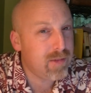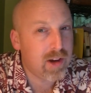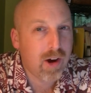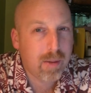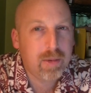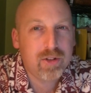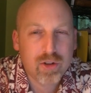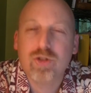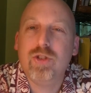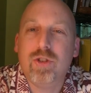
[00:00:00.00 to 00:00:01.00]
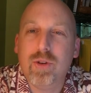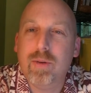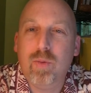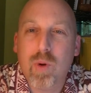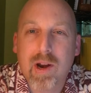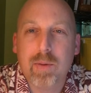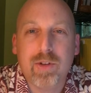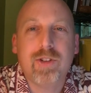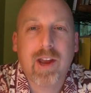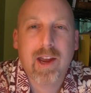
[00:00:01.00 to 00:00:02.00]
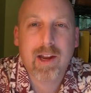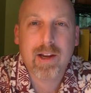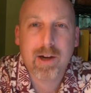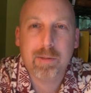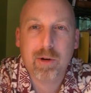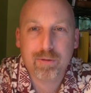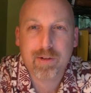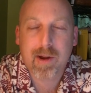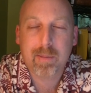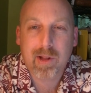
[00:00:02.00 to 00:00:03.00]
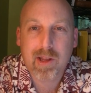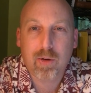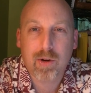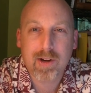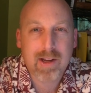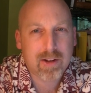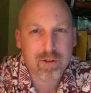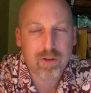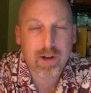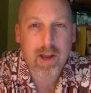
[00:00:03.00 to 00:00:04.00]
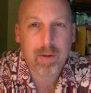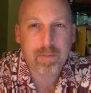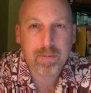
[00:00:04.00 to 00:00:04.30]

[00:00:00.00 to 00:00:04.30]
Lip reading: in opposition to what I was saying about family court yesterday.